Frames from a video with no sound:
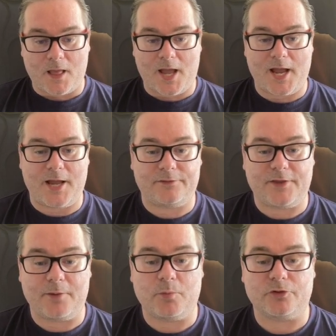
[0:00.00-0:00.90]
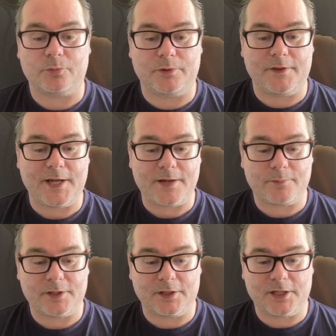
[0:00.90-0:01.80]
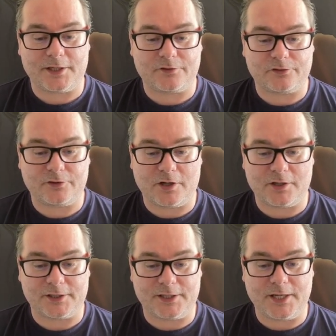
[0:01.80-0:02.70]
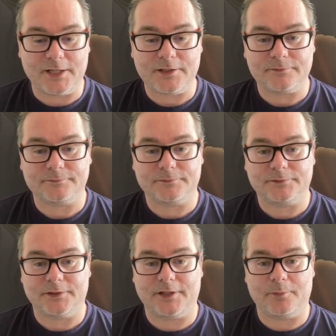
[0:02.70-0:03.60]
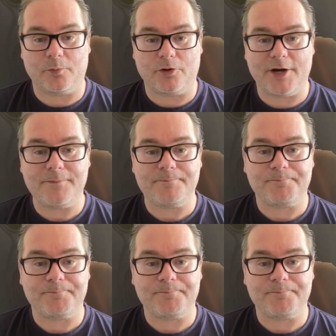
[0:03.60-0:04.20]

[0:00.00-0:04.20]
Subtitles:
And then once we're there, we can click to start again, and then we're in.